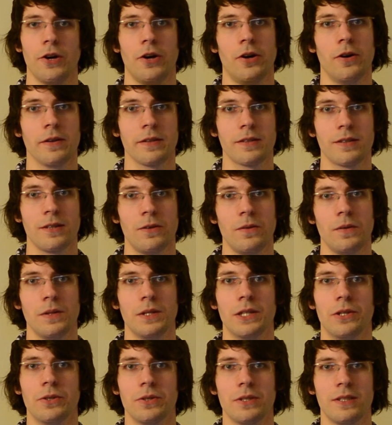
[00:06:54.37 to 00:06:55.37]
Also,
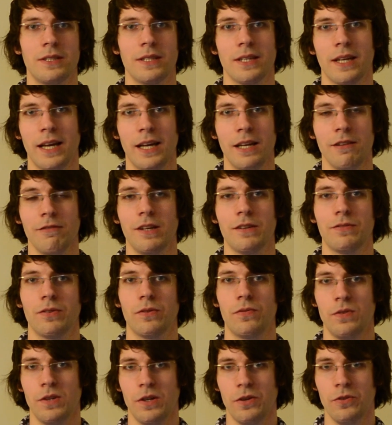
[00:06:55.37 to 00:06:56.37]
notice again, we have
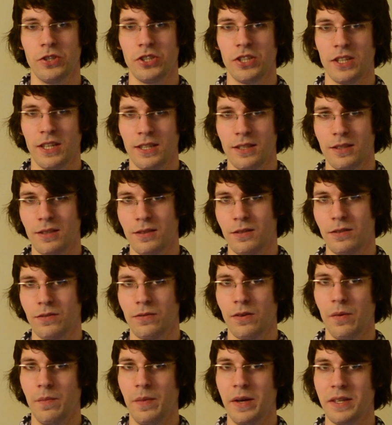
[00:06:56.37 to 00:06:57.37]
a flowchart
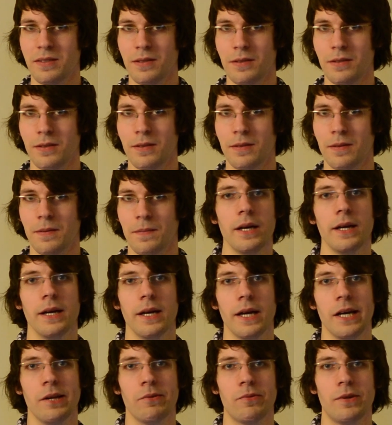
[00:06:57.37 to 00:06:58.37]
for methods.
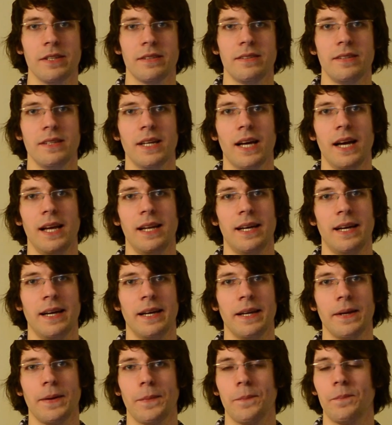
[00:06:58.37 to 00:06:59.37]
And one thing I
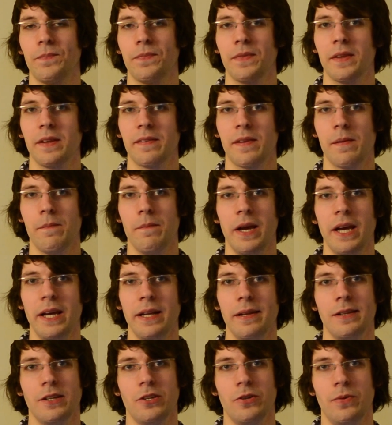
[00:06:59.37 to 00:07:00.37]
like, the
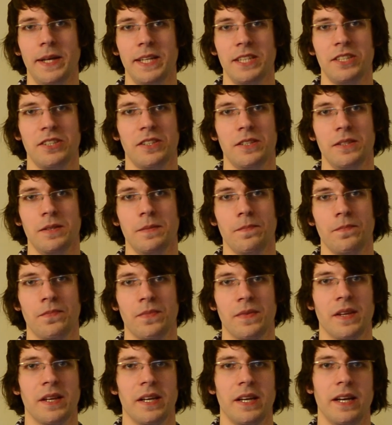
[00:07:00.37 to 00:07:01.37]
main question
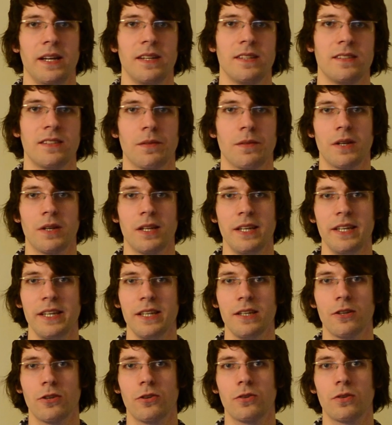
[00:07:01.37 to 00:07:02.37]
and
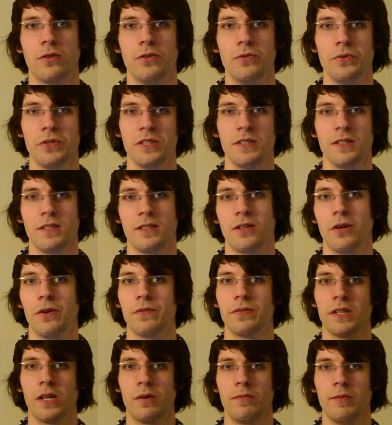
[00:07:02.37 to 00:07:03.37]
key conclusions. So
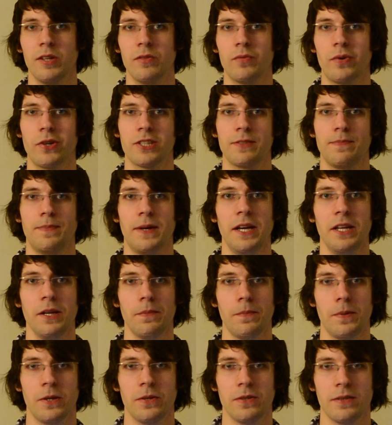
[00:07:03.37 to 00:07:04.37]
if someone walks by
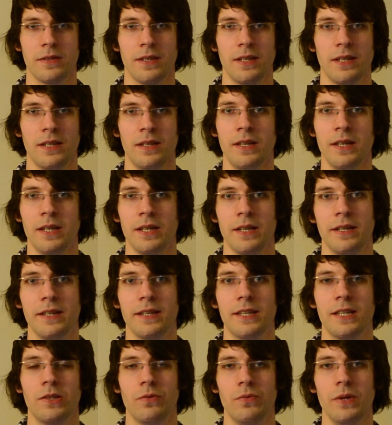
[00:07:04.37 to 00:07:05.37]
your poster,
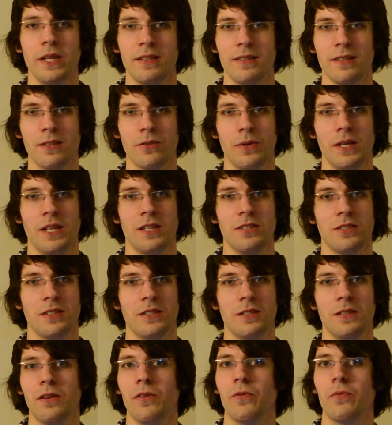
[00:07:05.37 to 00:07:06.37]
he can read the
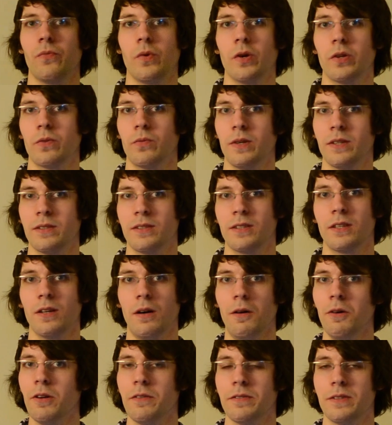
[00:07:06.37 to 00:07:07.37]
question, what was the
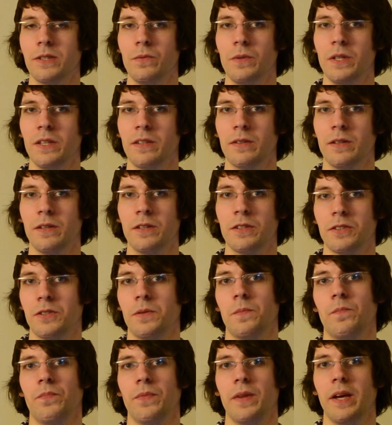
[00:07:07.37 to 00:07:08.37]
goal of the
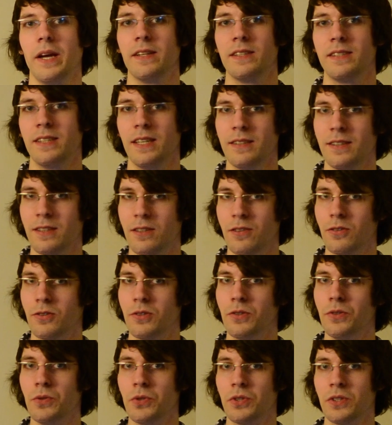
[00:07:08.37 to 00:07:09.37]
research, and then the
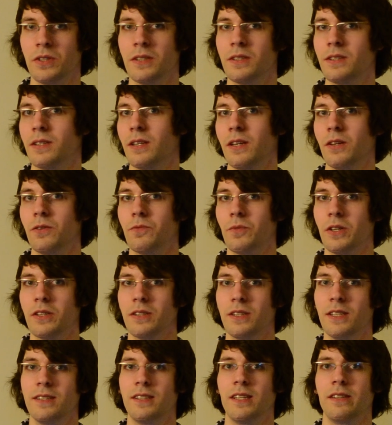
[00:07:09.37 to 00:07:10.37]
conclusions,
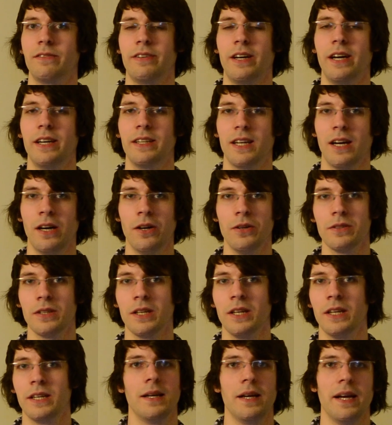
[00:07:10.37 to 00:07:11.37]
what did they find out,
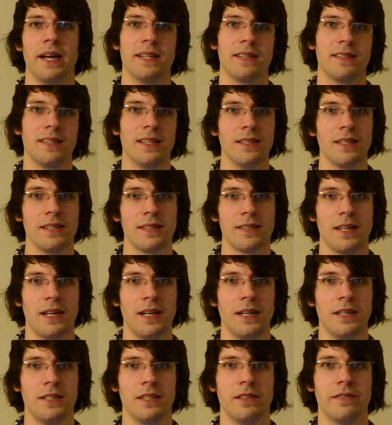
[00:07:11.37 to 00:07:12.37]
and then
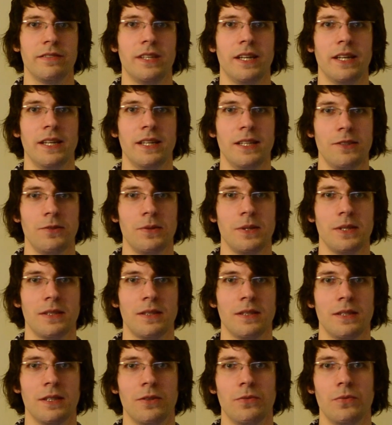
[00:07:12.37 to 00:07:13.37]
decide if they're
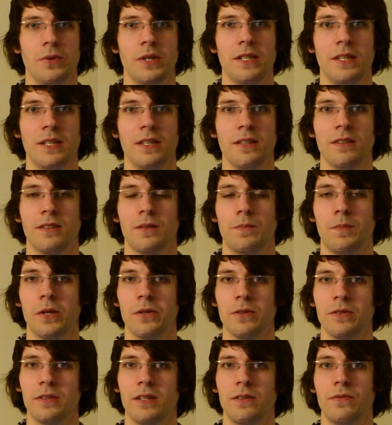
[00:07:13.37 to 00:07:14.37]
interested in reading the
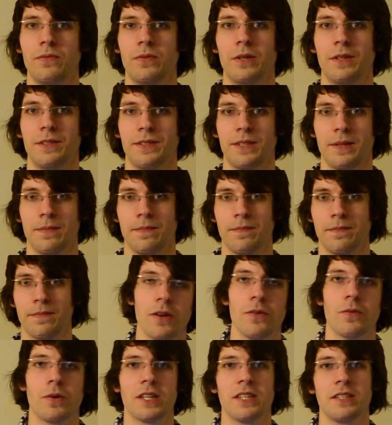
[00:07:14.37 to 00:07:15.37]
poster further.
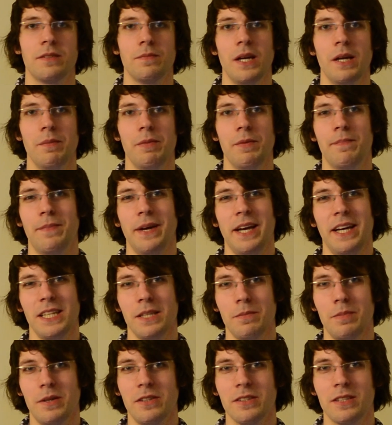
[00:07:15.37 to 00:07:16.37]
What is maybe
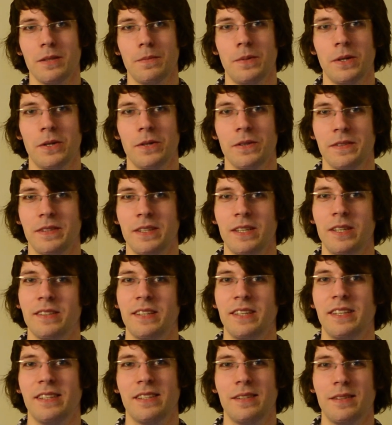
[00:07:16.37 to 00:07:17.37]
bad about the poster,
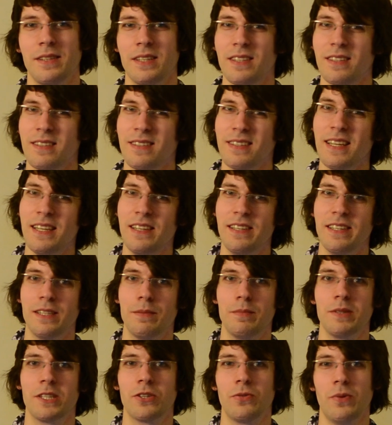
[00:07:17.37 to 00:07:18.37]
that it's still a
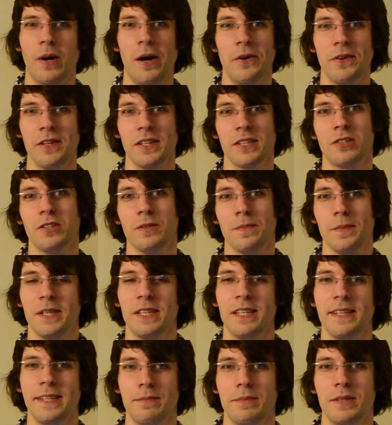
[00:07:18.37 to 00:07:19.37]
little bit crowded, could be a
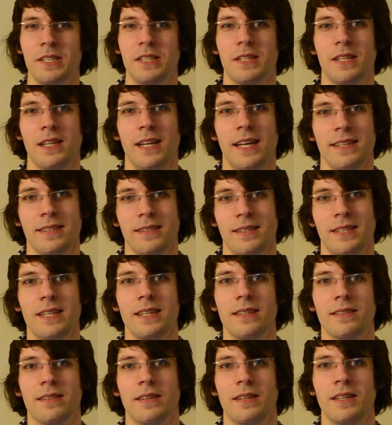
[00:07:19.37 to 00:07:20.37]
little bit less
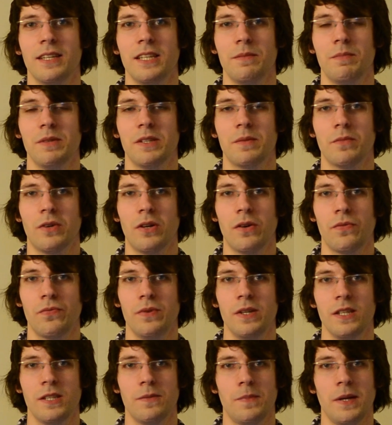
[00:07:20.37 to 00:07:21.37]
text, a little bit more
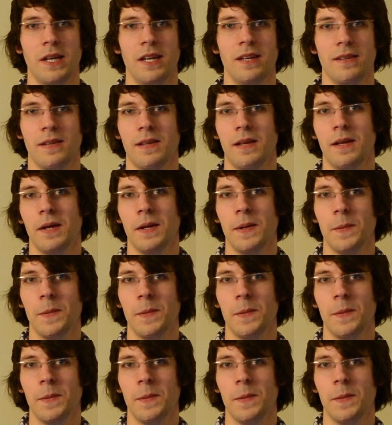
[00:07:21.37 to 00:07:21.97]
free space,